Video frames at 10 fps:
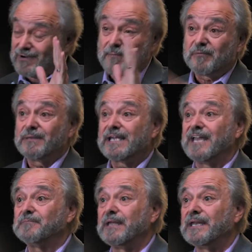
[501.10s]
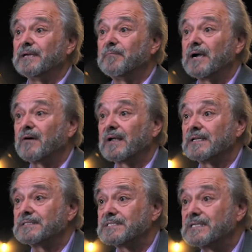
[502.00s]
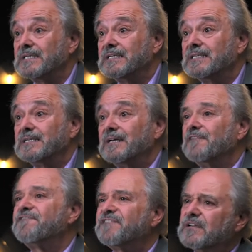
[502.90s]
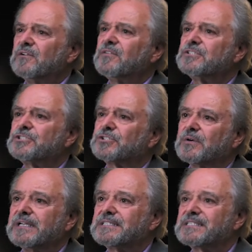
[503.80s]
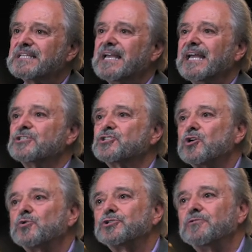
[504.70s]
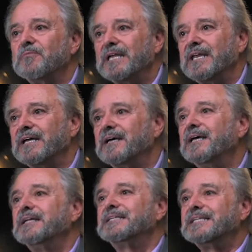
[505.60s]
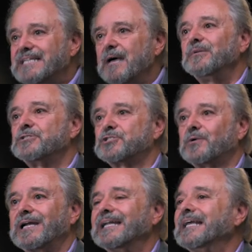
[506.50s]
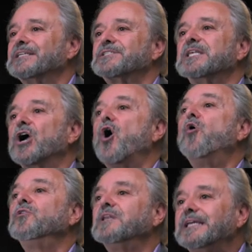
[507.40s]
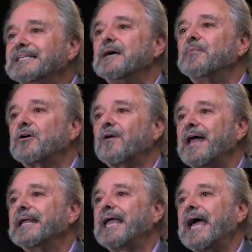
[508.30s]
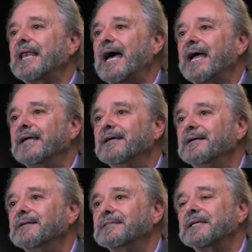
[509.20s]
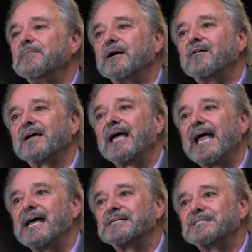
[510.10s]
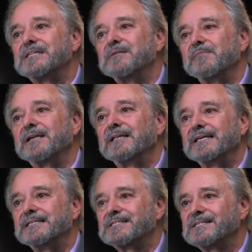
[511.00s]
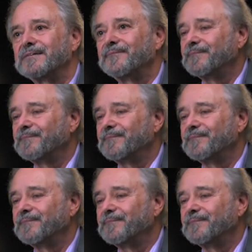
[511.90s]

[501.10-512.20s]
probably hate many Americans fill the streets and social media to demonstrate against the only democratic ally that America has in the Middle East?